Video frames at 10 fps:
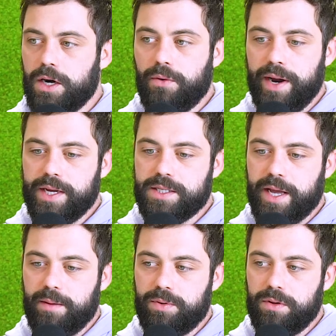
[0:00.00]
A great
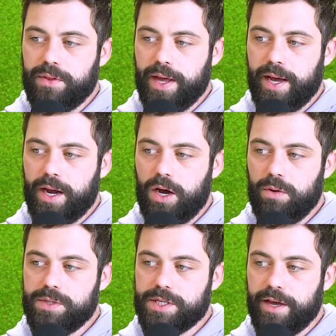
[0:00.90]
example that I
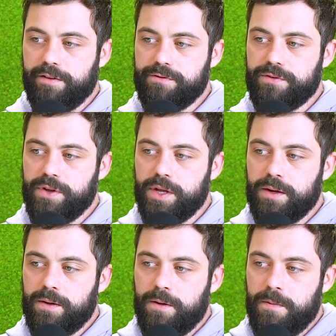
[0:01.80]
always give,
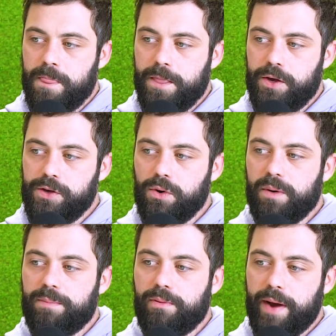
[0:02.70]

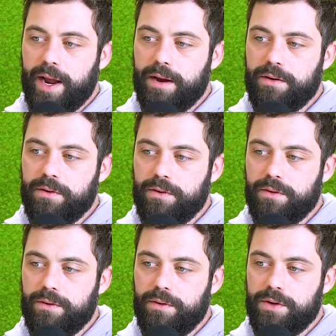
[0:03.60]
your brain
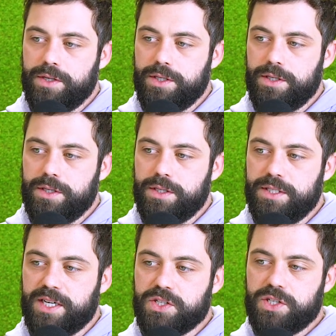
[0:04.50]

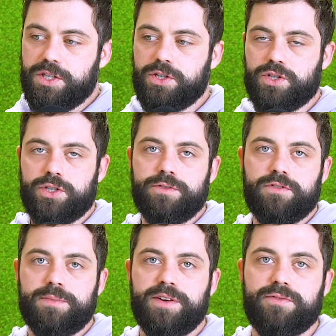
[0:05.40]
doesn't discern
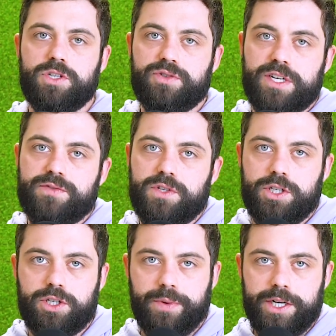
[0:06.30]
from different stressful
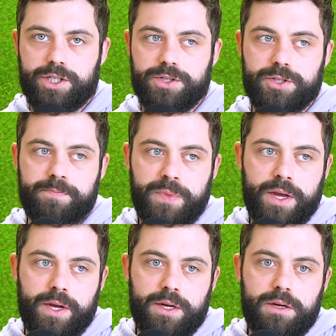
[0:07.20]
situations.
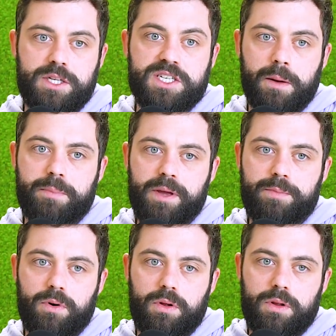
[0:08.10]
Some
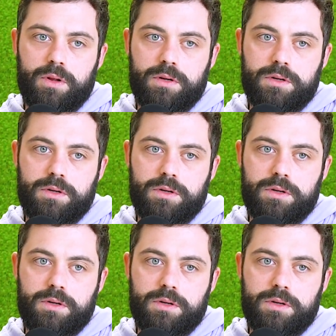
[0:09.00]
people